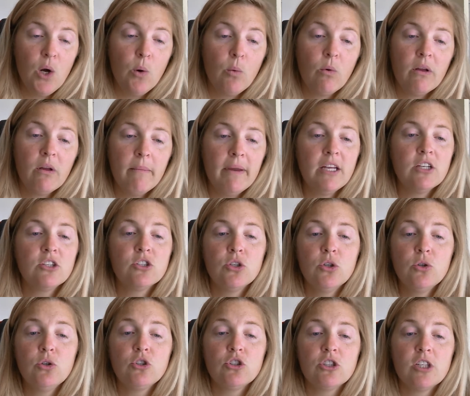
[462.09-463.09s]
We made
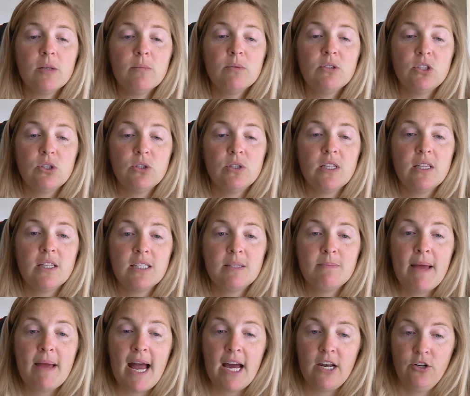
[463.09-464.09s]
2 shapes using this
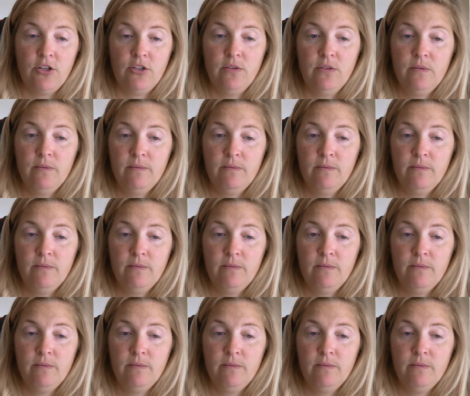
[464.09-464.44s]
pattern.